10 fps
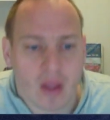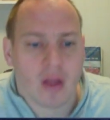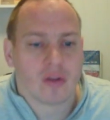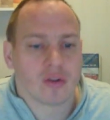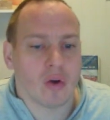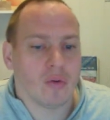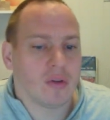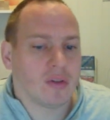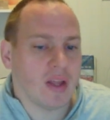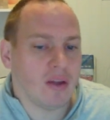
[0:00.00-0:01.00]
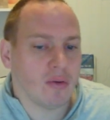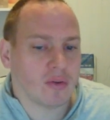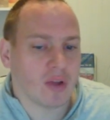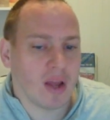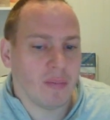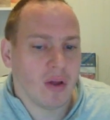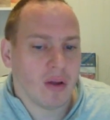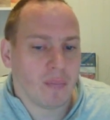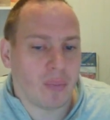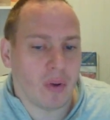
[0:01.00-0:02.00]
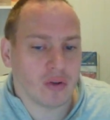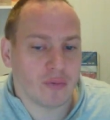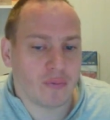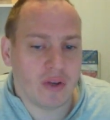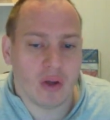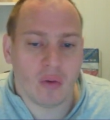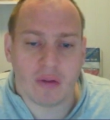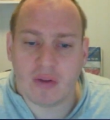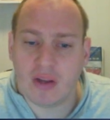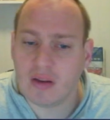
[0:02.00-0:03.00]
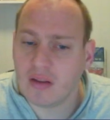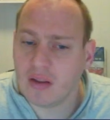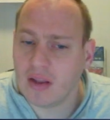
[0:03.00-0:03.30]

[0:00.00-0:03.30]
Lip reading: So take your time, pause the video if needed,